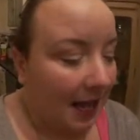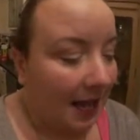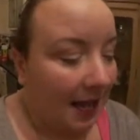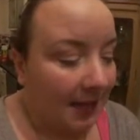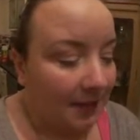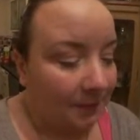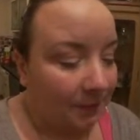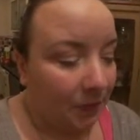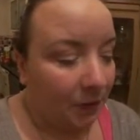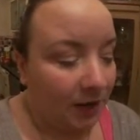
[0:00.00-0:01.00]

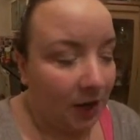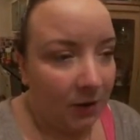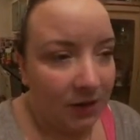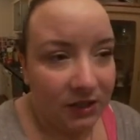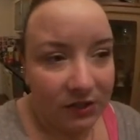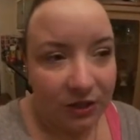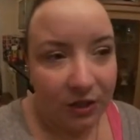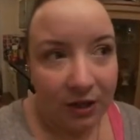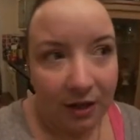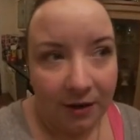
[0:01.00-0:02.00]
And we noticed
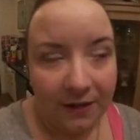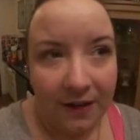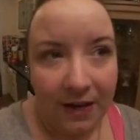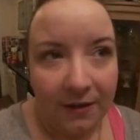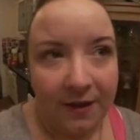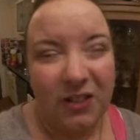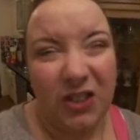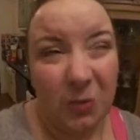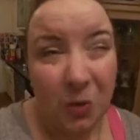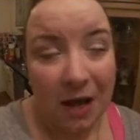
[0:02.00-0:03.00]
earlier in the year that
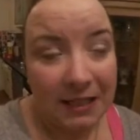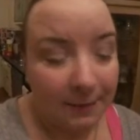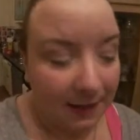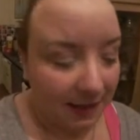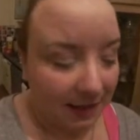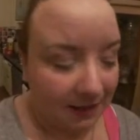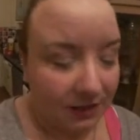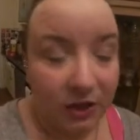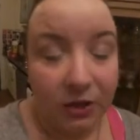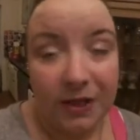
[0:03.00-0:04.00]
she was beginning
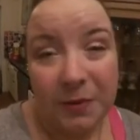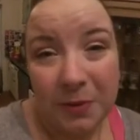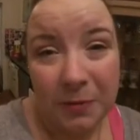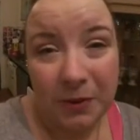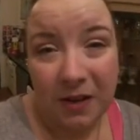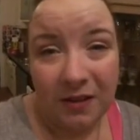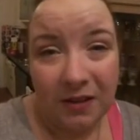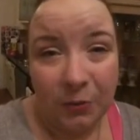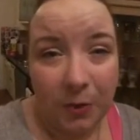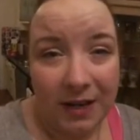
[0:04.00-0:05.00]
to, I suppose, put on
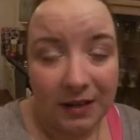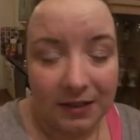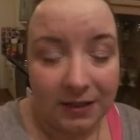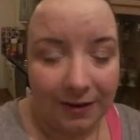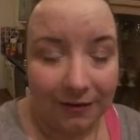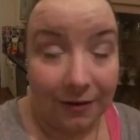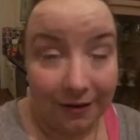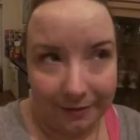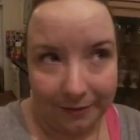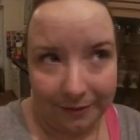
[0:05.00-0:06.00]
some weight and stuff,
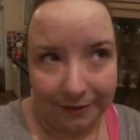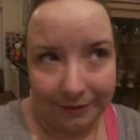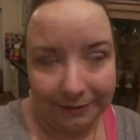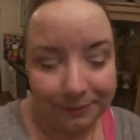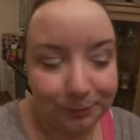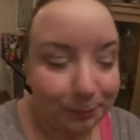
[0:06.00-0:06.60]
aren't we all?